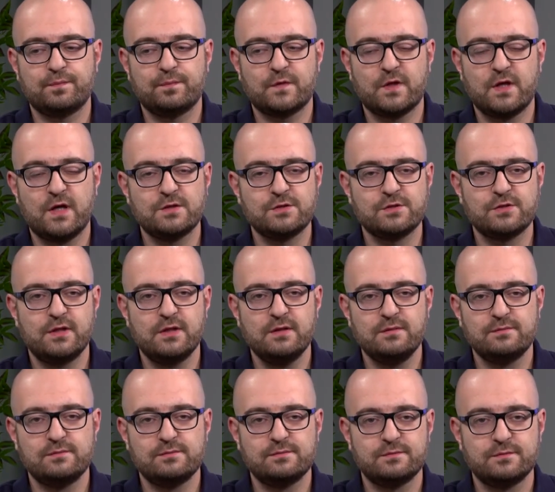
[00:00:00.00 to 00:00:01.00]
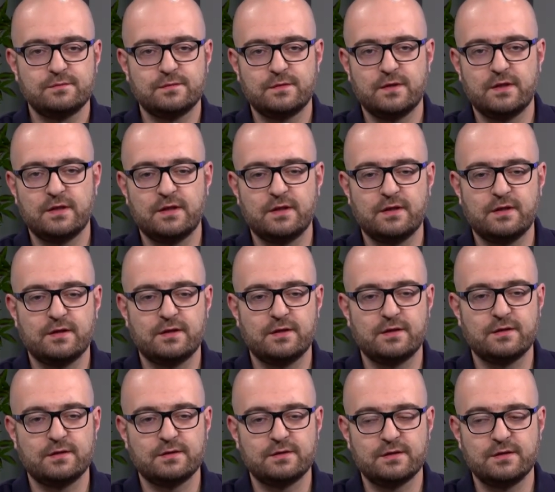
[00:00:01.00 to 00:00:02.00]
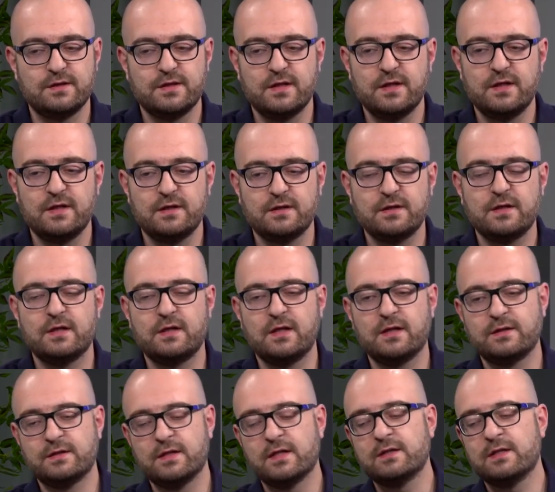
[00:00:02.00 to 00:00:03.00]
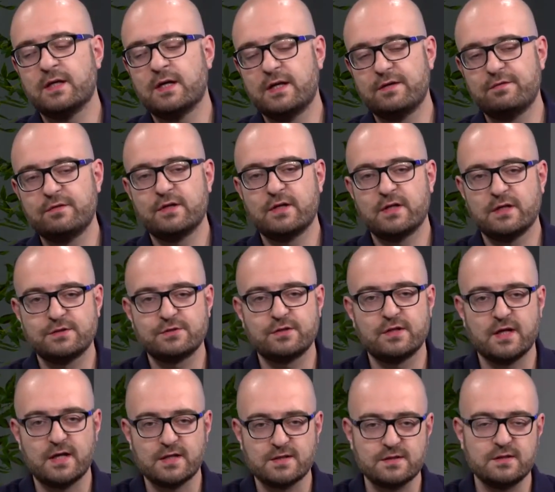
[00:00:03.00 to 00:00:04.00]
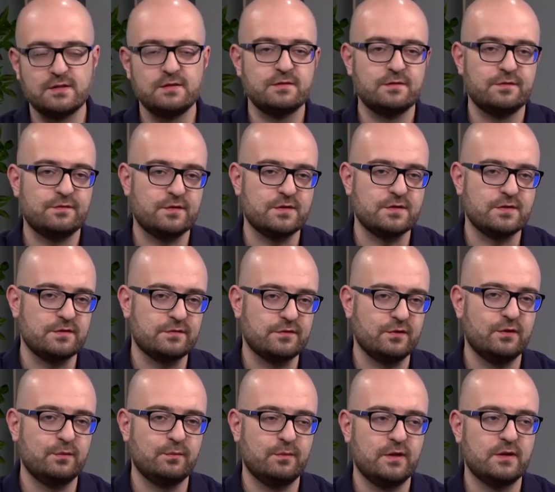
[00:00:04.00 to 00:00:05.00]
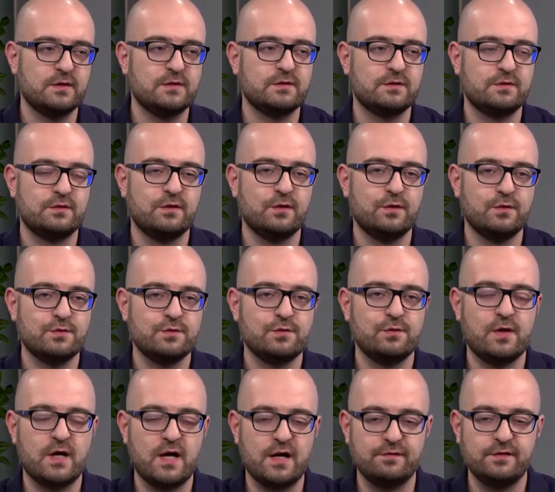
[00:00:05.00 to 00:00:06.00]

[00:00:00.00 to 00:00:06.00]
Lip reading: country today, not every country has it, first of all, but those who have